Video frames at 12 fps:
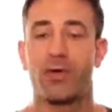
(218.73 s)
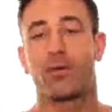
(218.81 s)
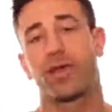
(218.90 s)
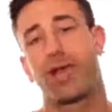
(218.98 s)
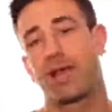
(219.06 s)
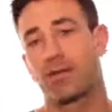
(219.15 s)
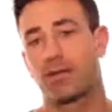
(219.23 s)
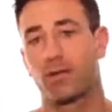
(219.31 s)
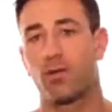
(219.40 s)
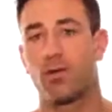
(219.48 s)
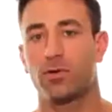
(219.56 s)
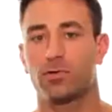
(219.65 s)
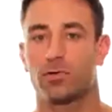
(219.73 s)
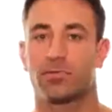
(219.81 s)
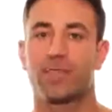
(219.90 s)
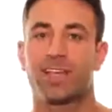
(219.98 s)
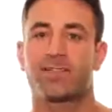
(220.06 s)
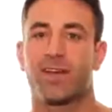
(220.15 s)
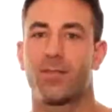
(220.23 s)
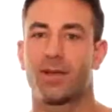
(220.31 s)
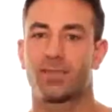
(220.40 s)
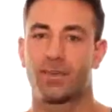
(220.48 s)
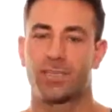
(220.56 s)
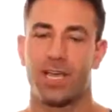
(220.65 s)
Okay? Cool? Thanks very
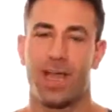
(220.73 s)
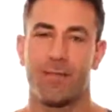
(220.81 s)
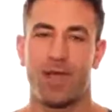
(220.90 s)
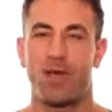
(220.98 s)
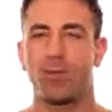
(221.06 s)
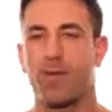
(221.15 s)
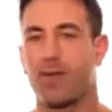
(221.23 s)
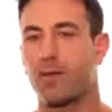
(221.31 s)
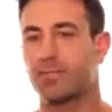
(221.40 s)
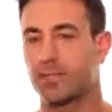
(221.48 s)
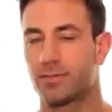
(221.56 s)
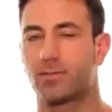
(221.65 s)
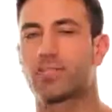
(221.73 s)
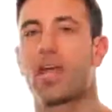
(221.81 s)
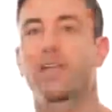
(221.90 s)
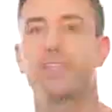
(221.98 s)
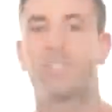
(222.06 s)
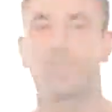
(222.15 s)
much for your time. I hope that helps. We'll talk to you